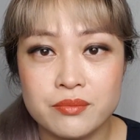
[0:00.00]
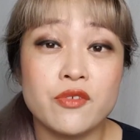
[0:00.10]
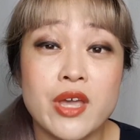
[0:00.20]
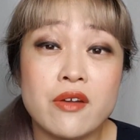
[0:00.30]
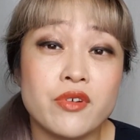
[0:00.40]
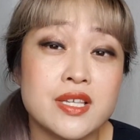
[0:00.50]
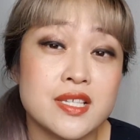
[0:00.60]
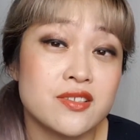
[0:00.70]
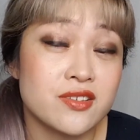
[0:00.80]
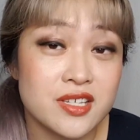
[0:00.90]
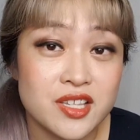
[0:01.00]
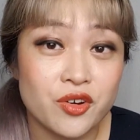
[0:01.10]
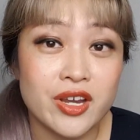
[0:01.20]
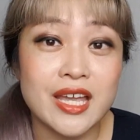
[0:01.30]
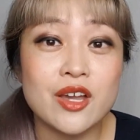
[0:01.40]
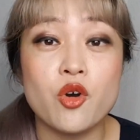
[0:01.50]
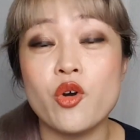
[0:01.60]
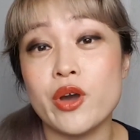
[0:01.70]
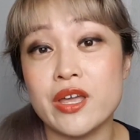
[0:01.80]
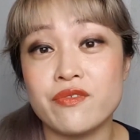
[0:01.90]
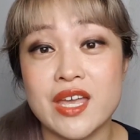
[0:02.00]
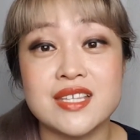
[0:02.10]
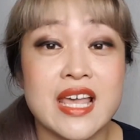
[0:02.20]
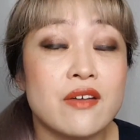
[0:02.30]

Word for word: If you have reasons to disagree or if there's